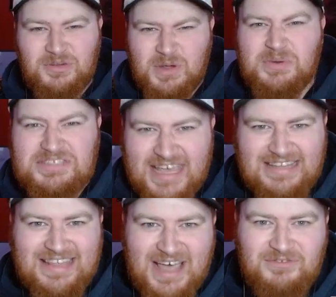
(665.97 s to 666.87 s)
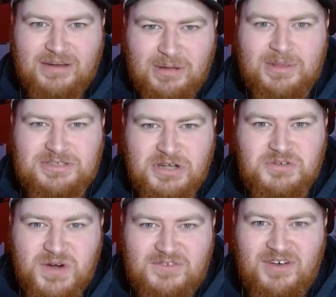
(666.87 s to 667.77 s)
we will take that for MLB The Show
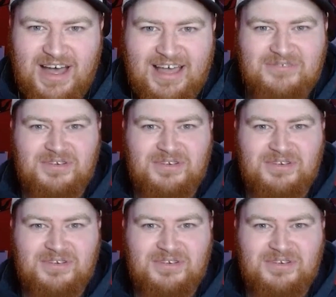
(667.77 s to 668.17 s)
25.